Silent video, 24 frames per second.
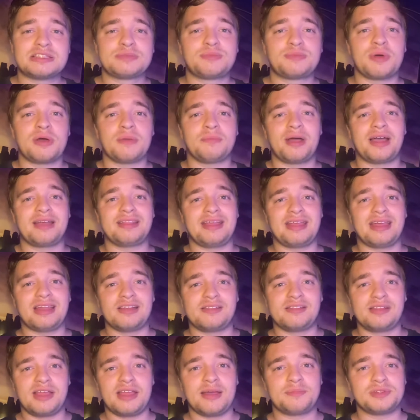but by the end of
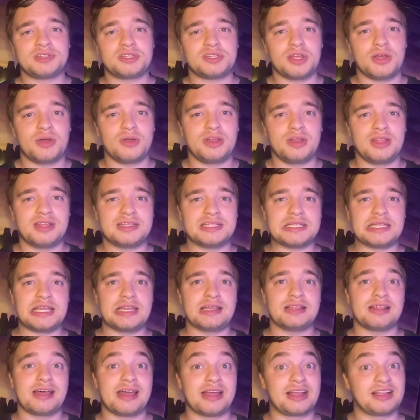the episode, you see,
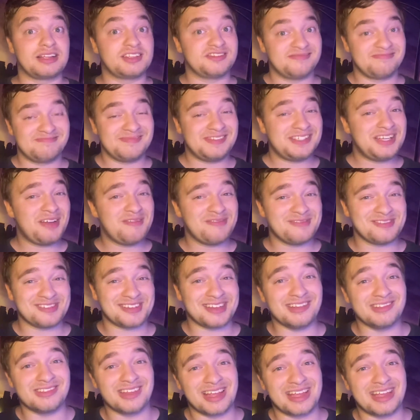like, she almost
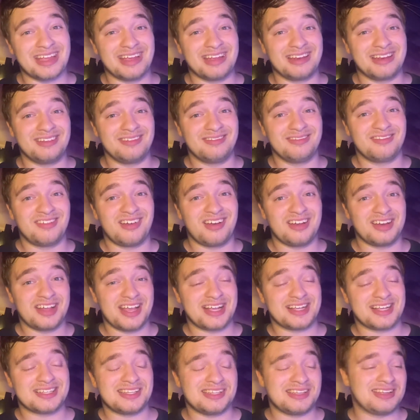killed a kid on
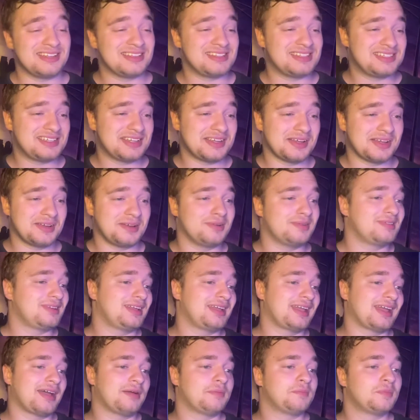accident, so,
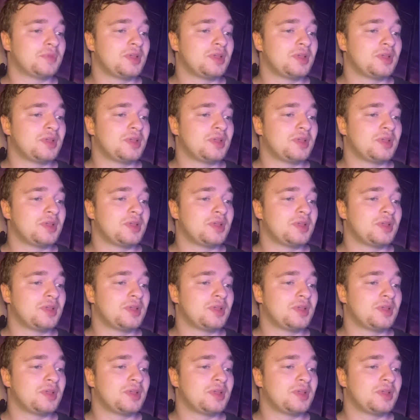yeah.